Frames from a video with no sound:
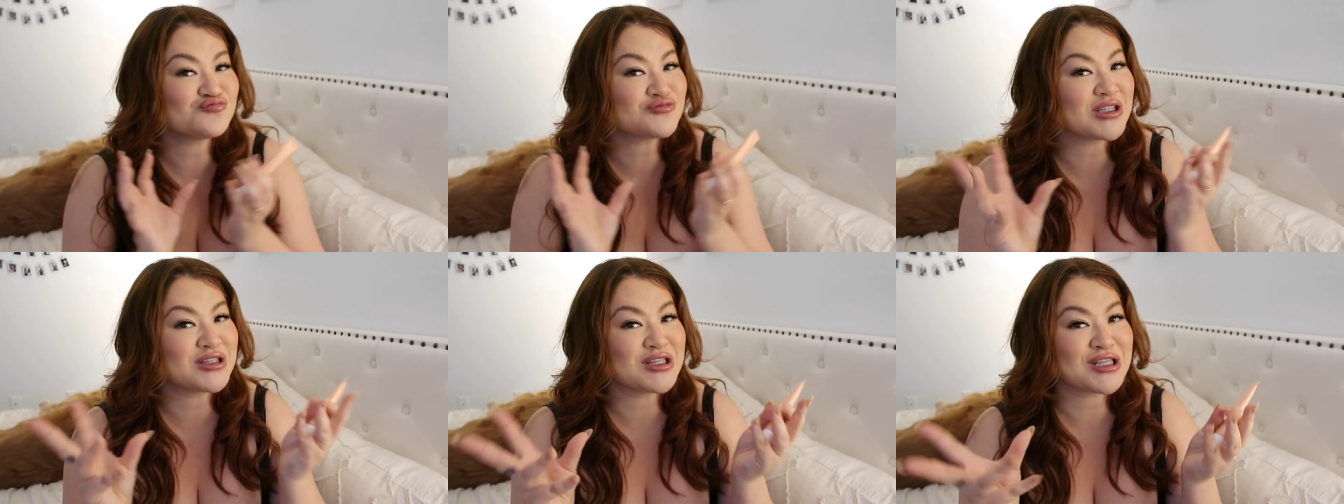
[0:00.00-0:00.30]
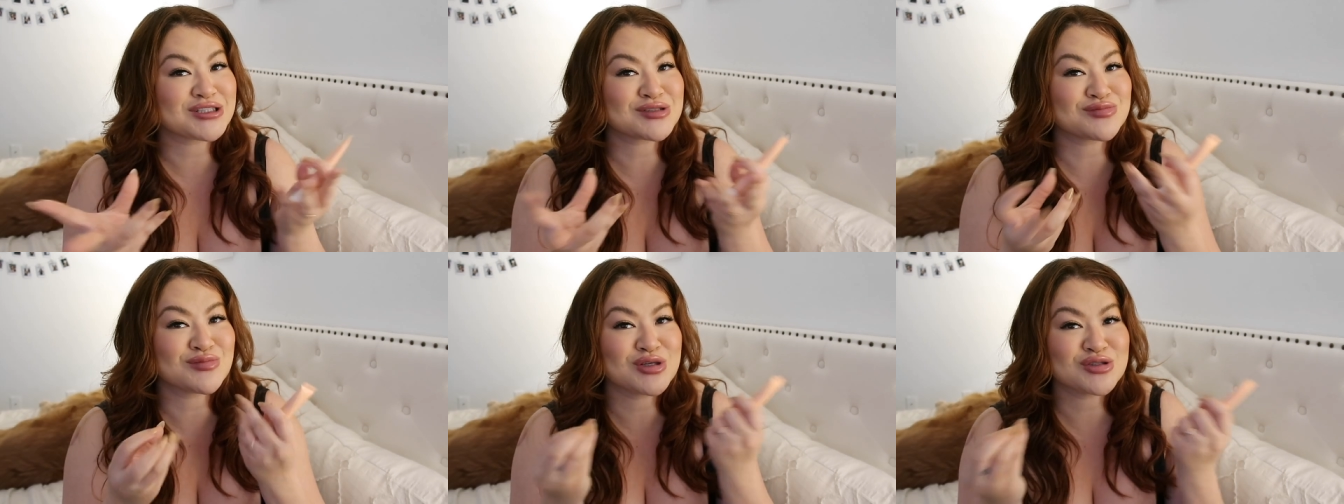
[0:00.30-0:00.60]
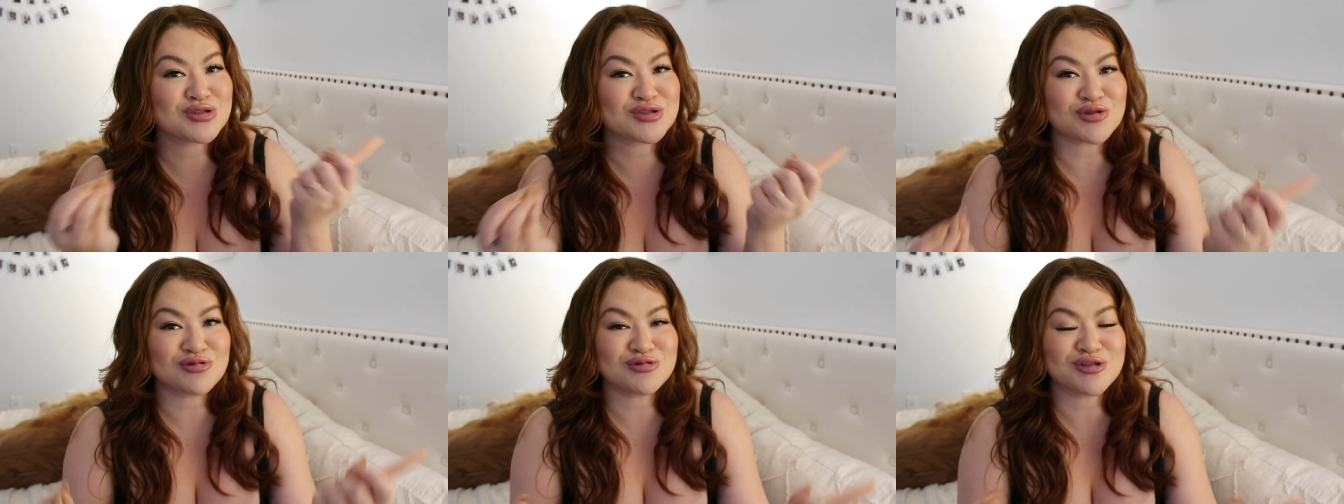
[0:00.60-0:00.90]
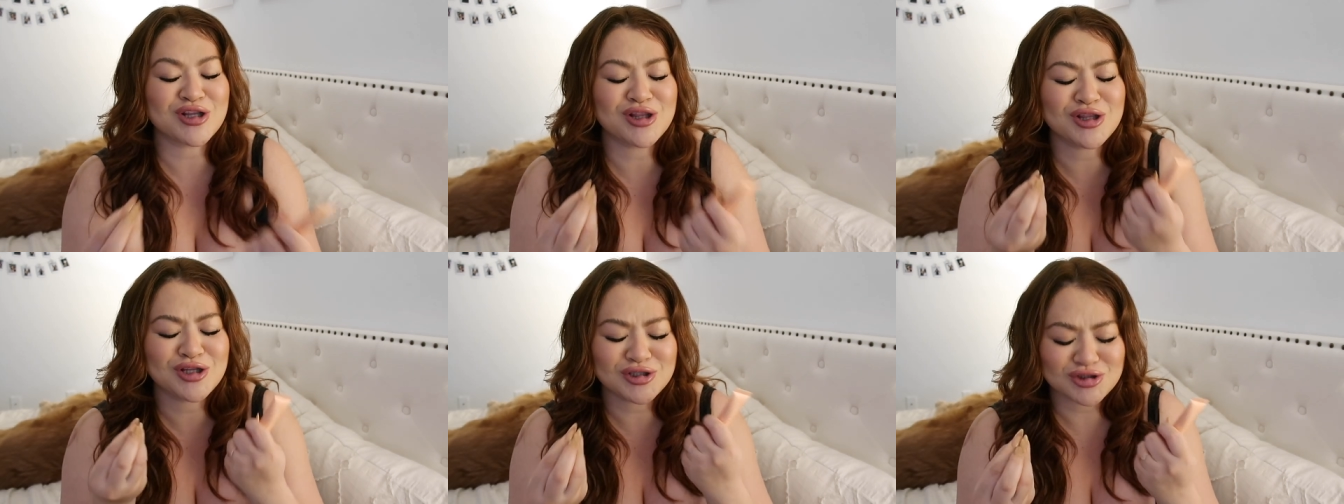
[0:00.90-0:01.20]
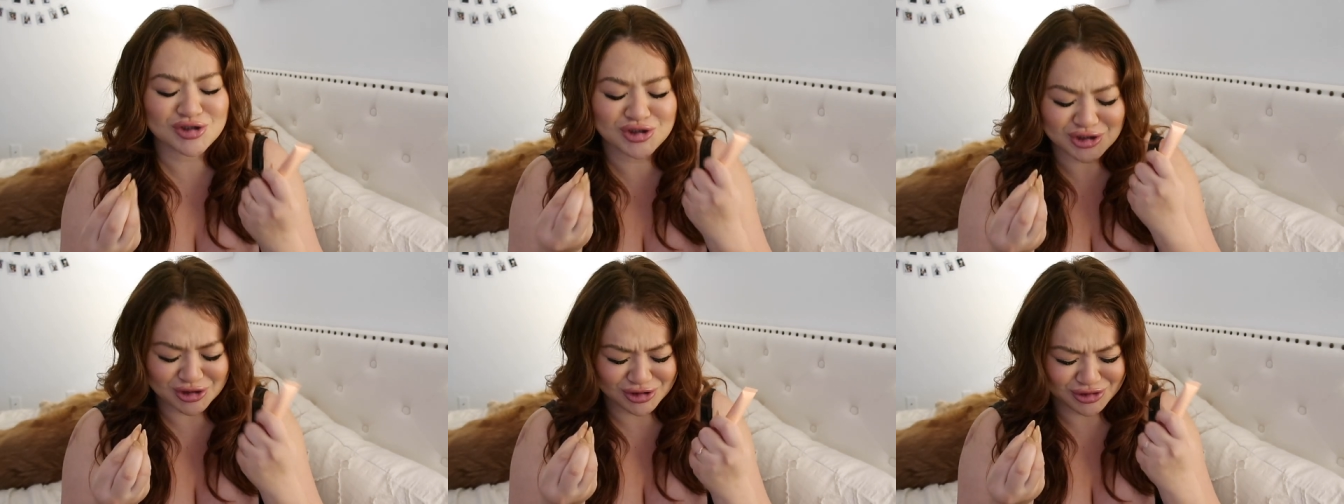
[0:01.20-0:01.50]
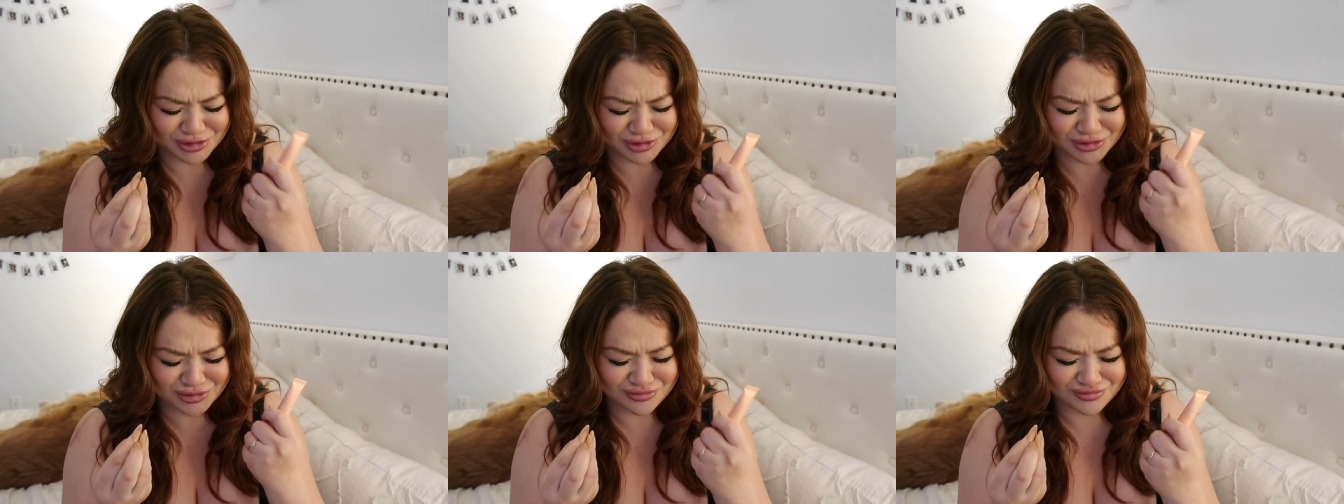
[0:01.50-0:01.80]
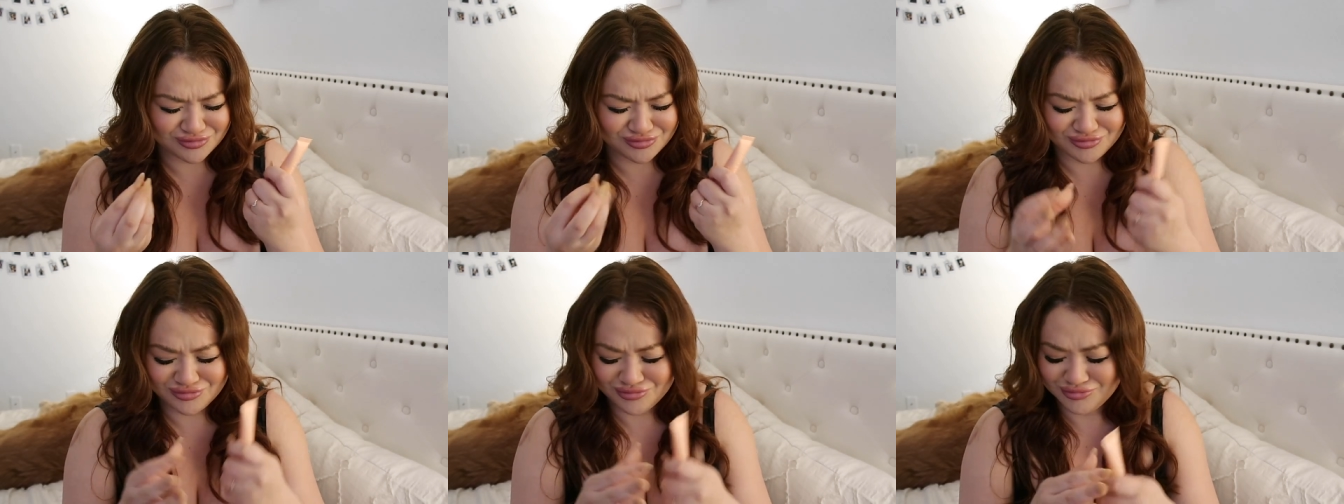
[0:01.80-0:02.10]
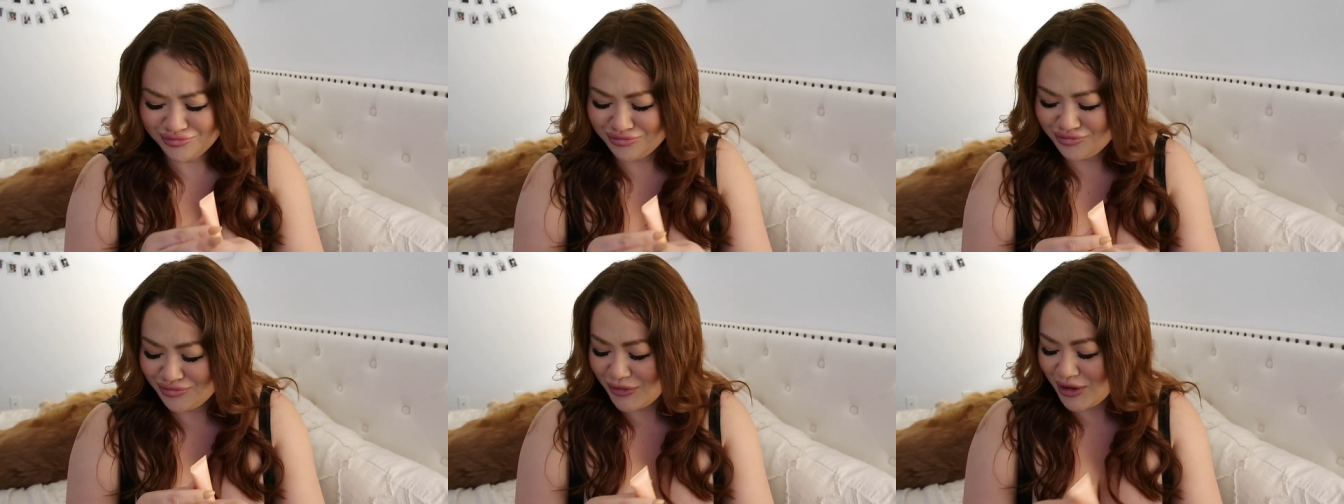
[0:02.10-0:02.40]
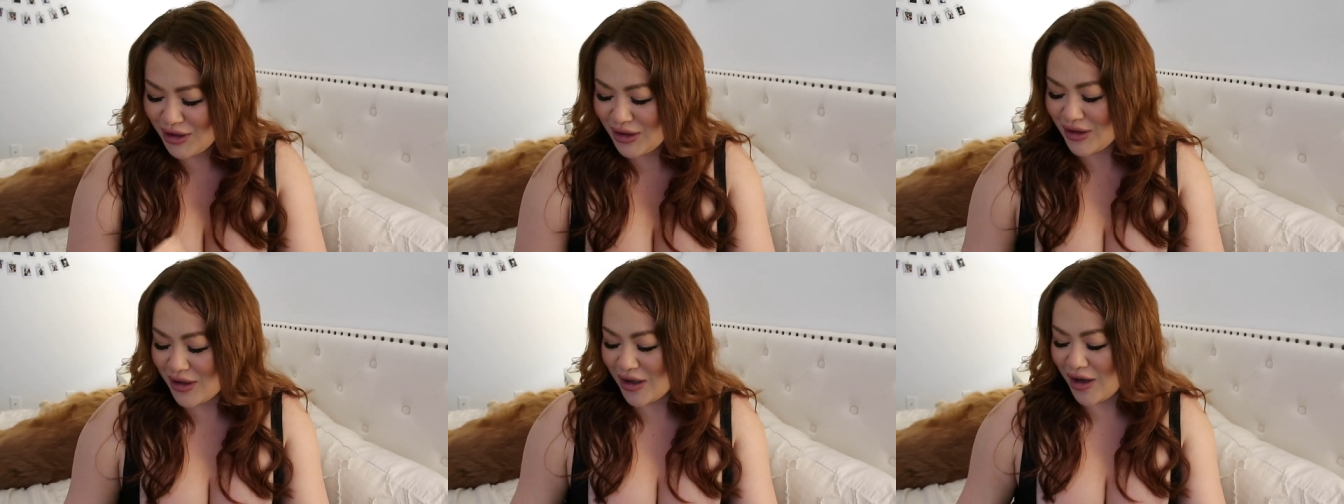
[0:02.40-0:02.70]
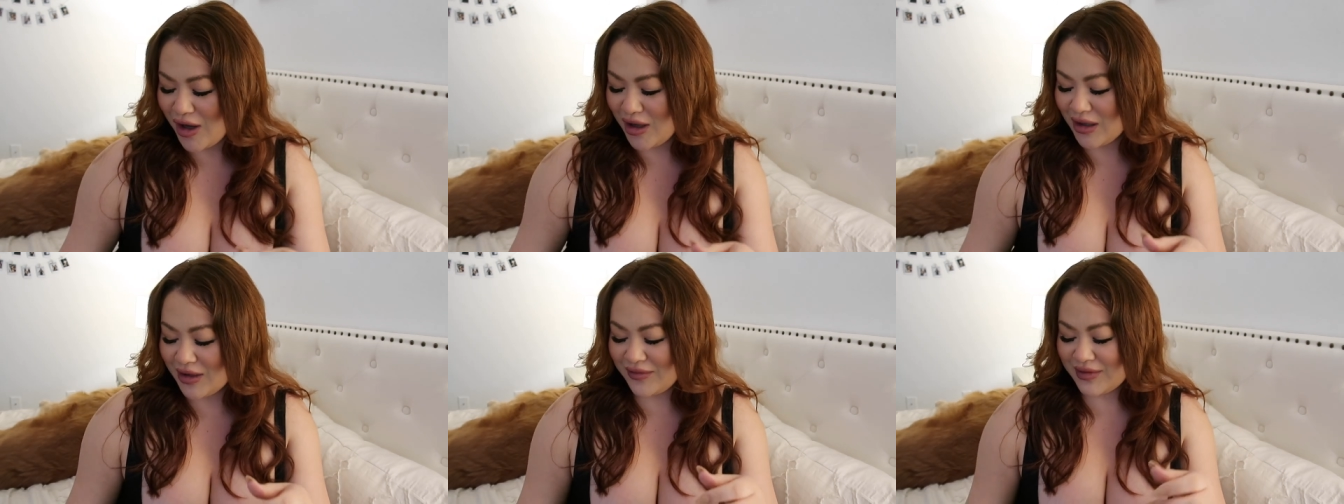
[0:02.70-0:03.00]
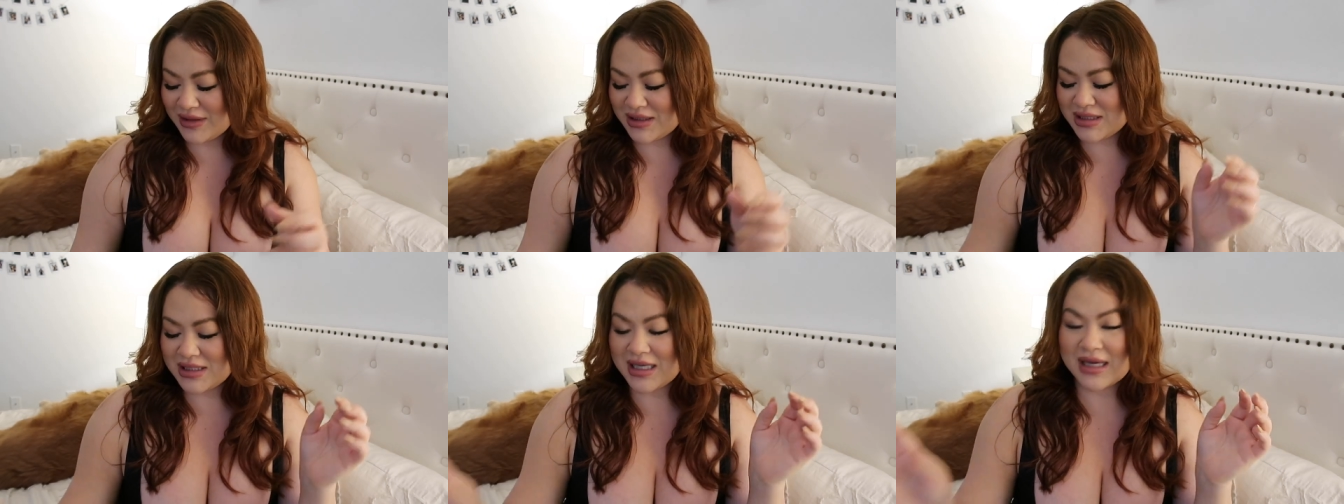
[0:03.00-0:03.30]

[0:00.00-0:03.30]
That smells so delicious. All of it.